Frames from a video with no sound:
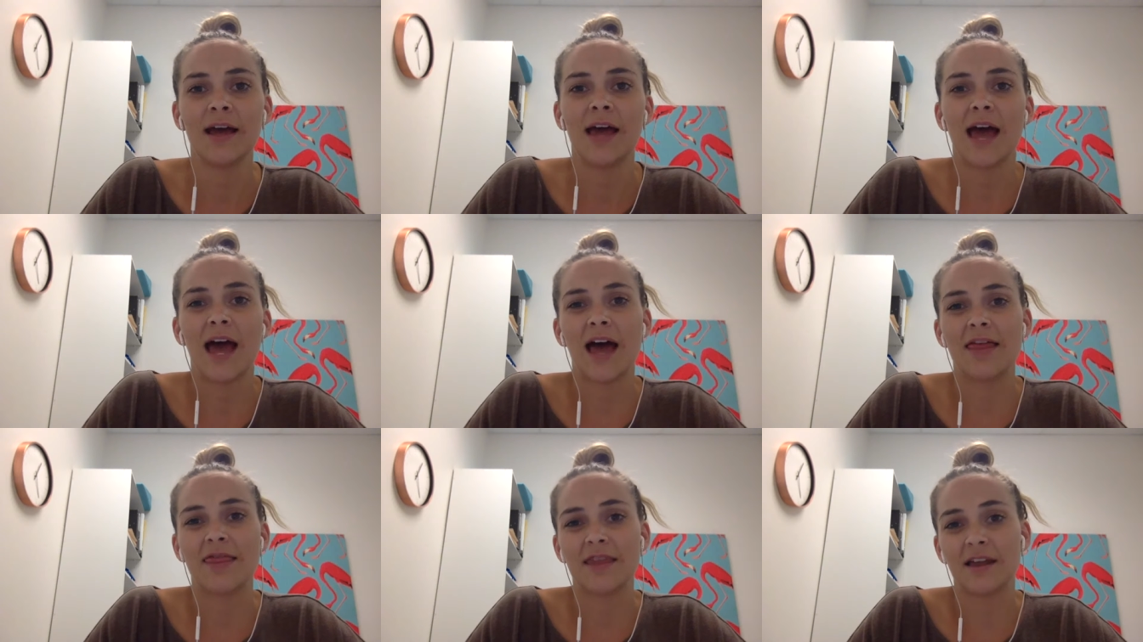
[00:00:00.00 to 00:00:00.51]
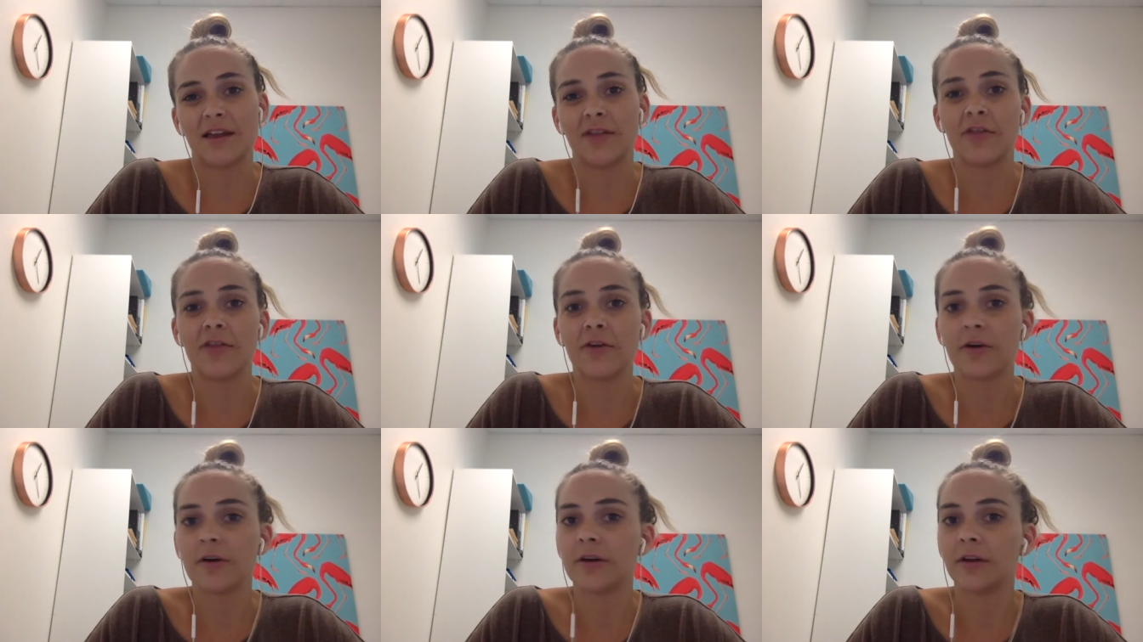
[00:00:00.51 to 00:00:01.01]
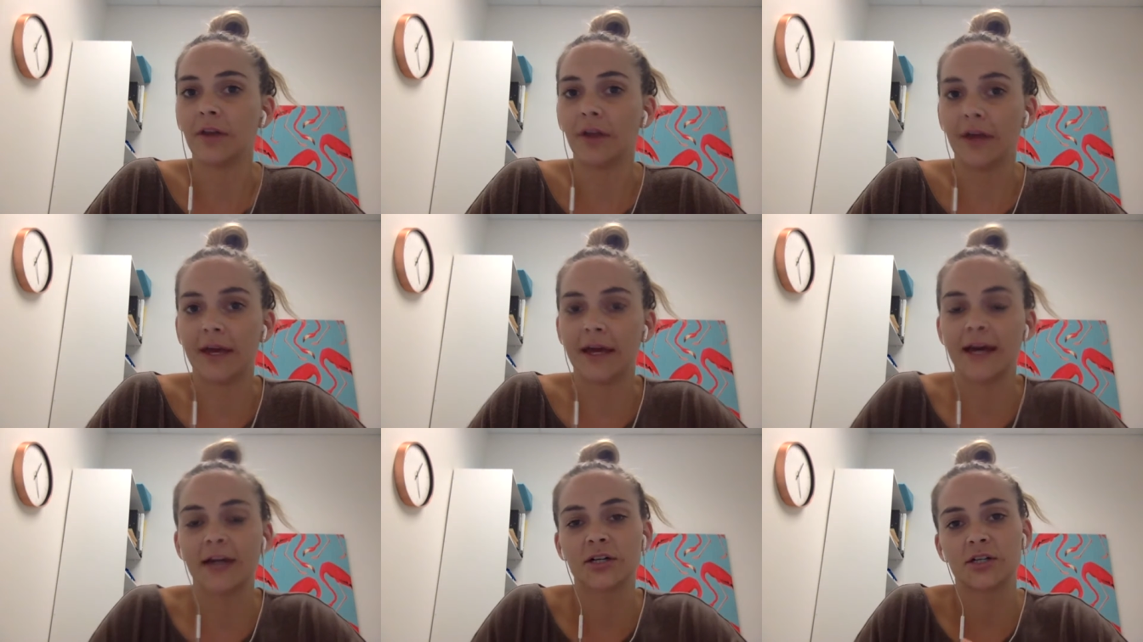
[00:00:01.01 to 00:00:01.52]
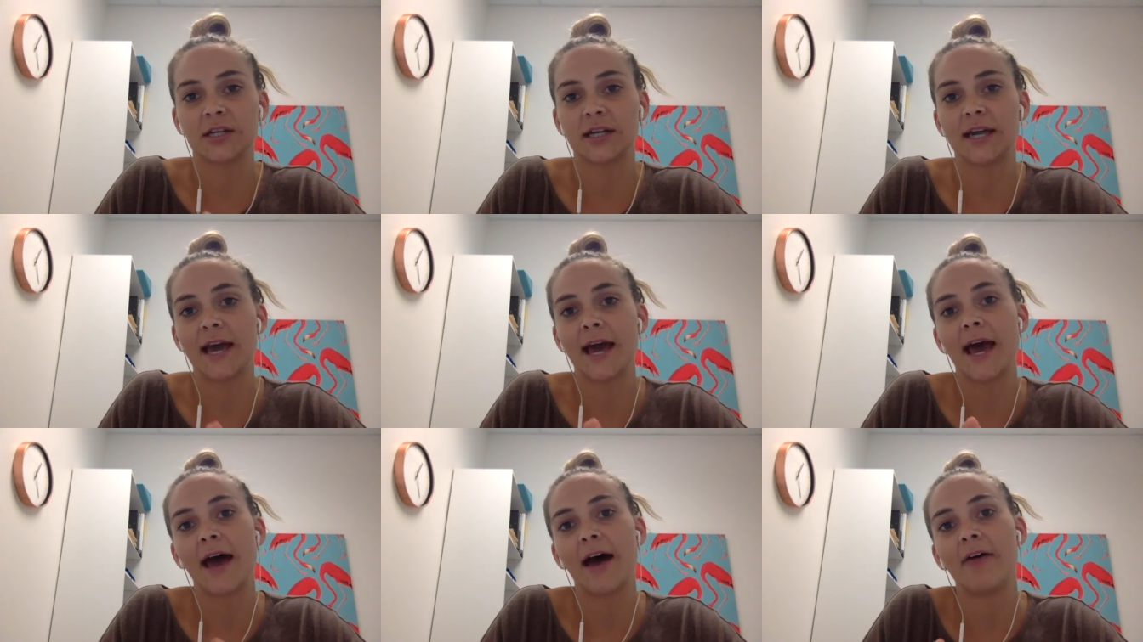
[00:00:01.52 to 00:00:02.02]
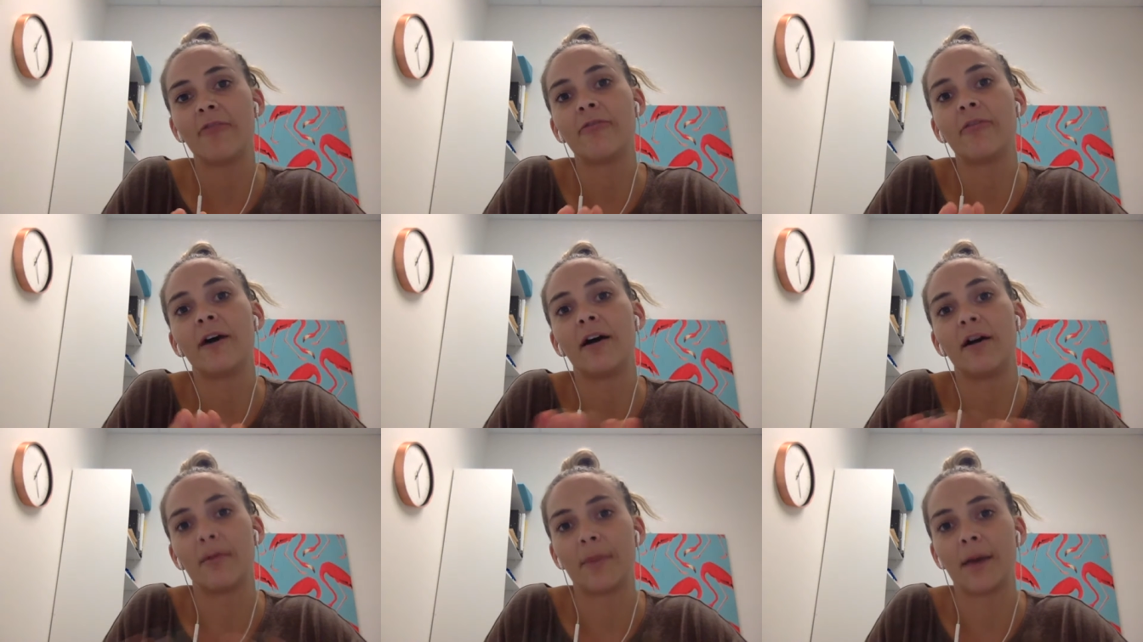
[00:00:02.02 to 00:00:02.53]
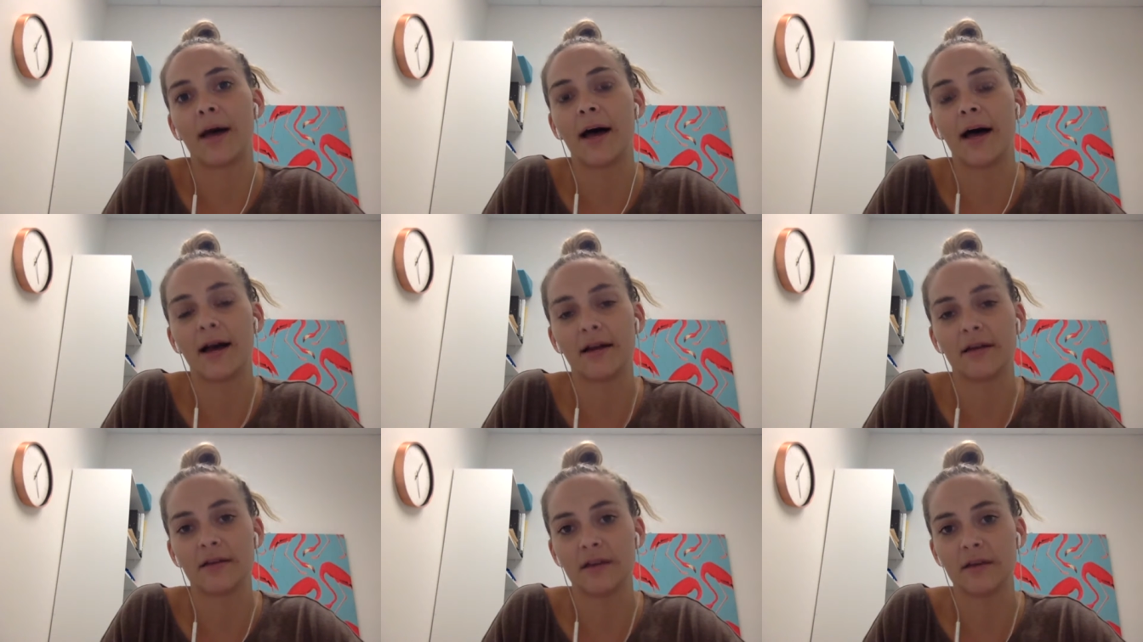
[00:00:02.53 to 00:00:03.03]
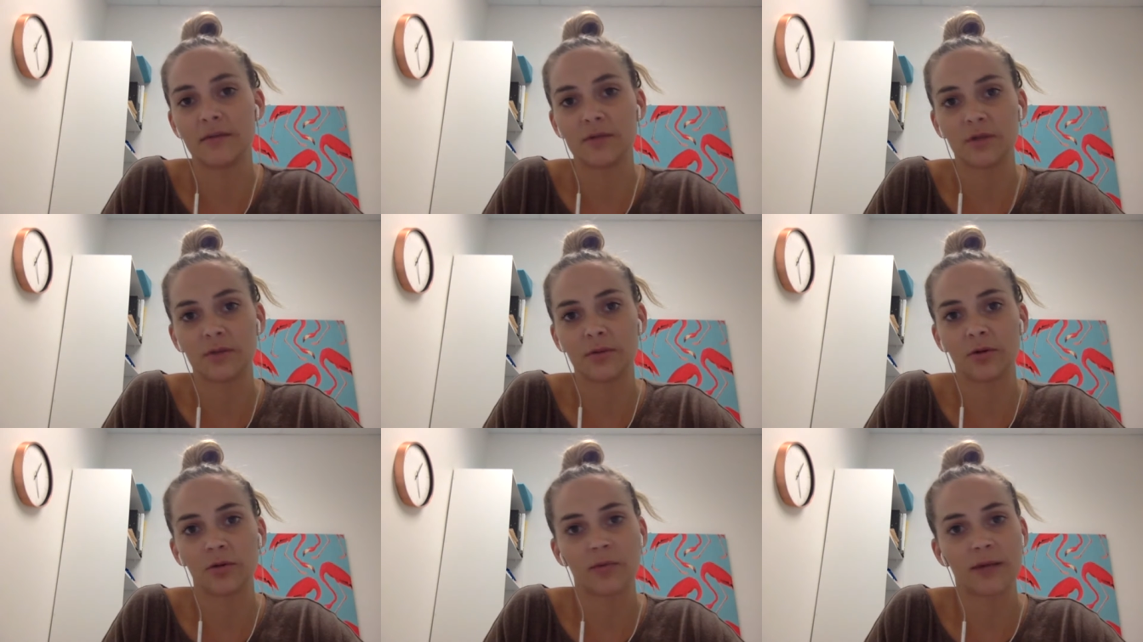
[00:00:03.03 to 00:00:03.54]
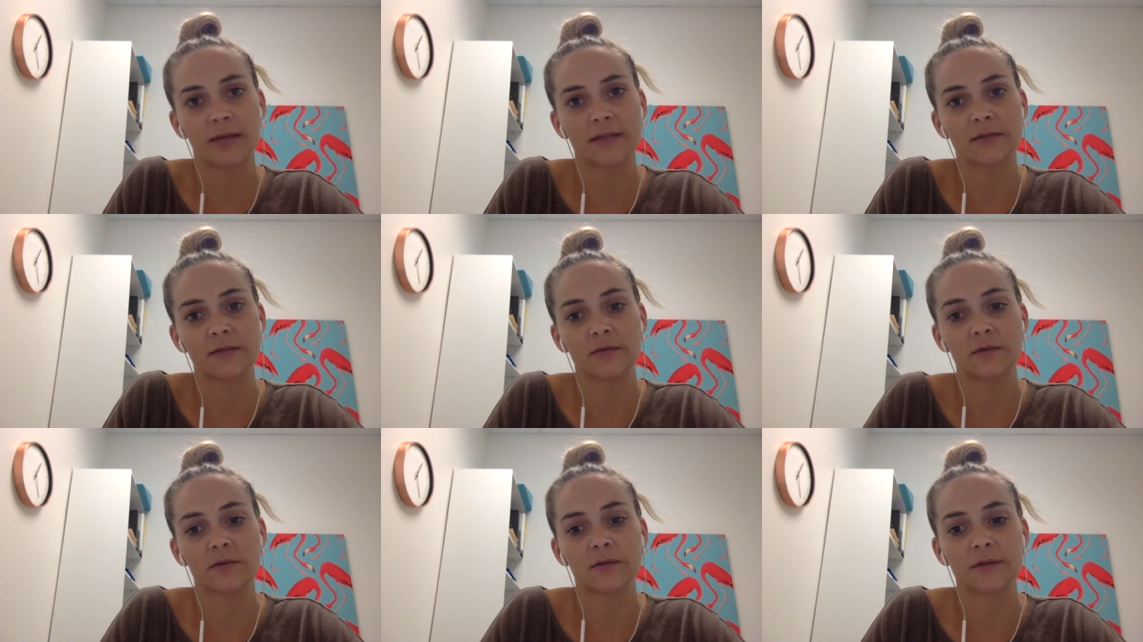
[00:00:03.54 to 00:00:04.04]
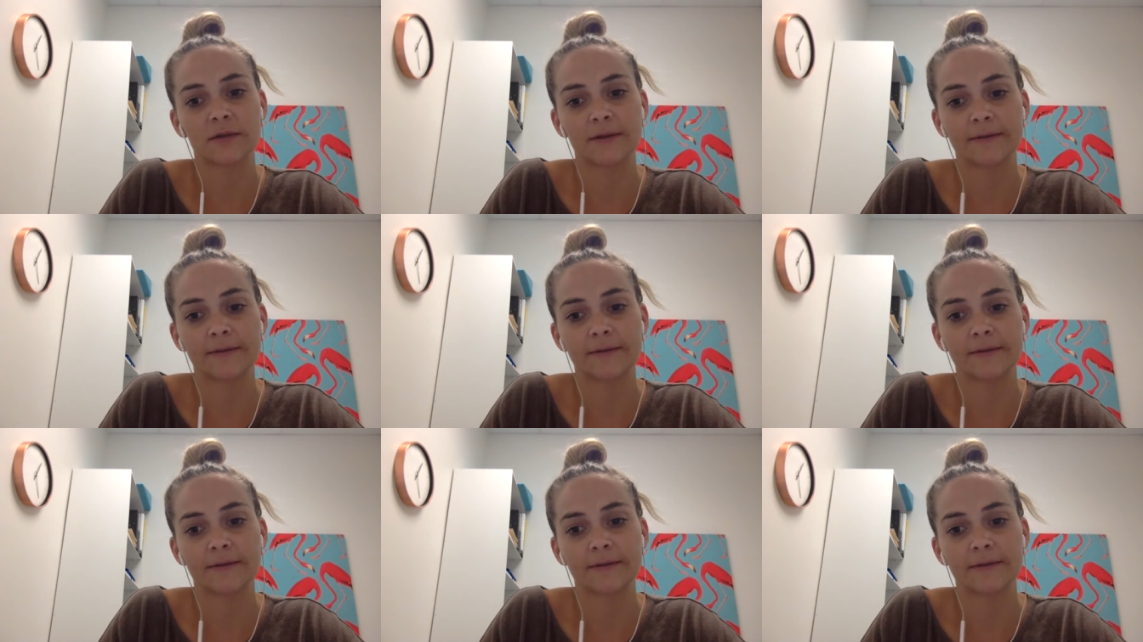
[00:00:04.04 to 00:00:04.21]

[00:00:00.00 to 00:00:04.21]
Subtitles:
And then thirdly, actually how far apart are the abdominal muscles